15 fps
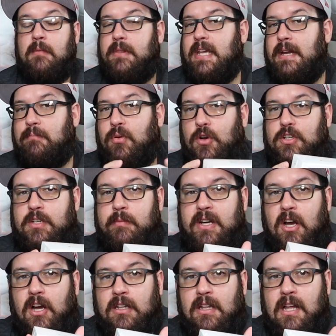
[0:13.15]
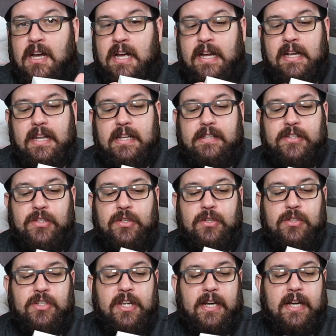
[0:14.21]
They approached me online
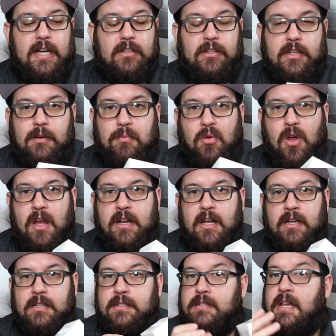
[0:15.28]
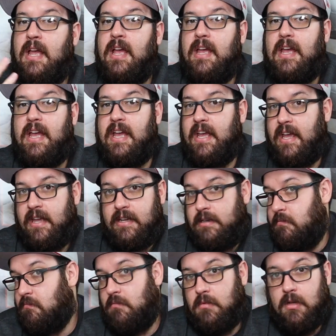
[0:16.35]
to check out their products, and
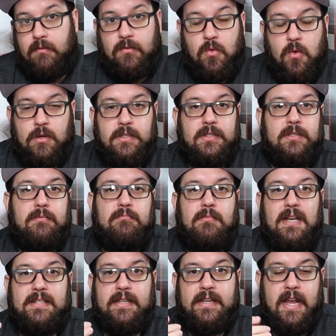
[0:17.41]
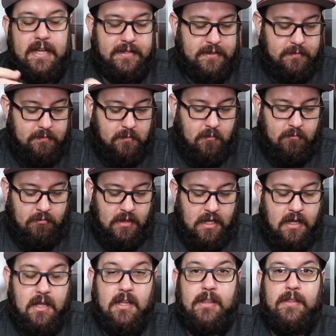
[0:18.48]
of course, I said yes.
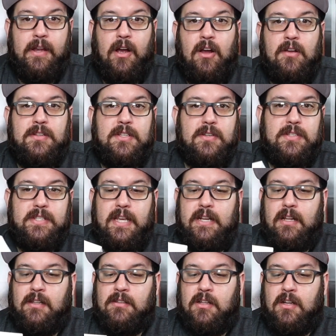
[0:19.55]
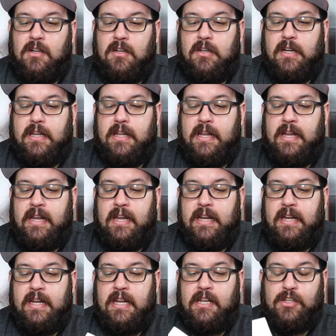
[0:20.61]
They also sent along
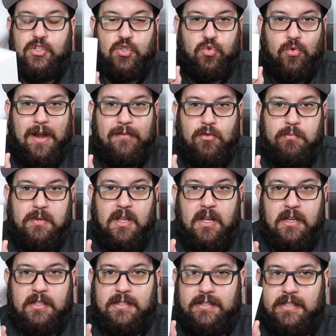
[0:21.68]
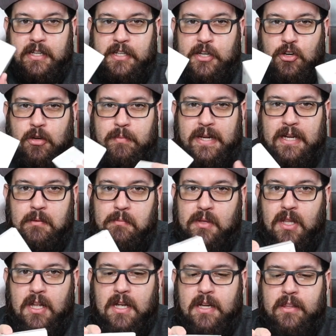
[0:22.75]
a travel plug. This is a European
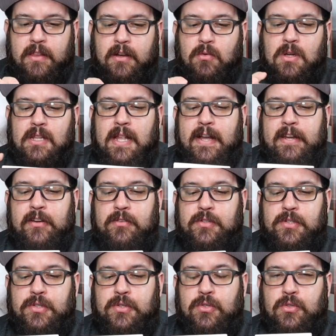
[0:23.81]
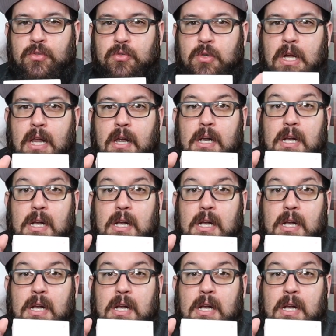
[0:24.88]
plug that will allow you to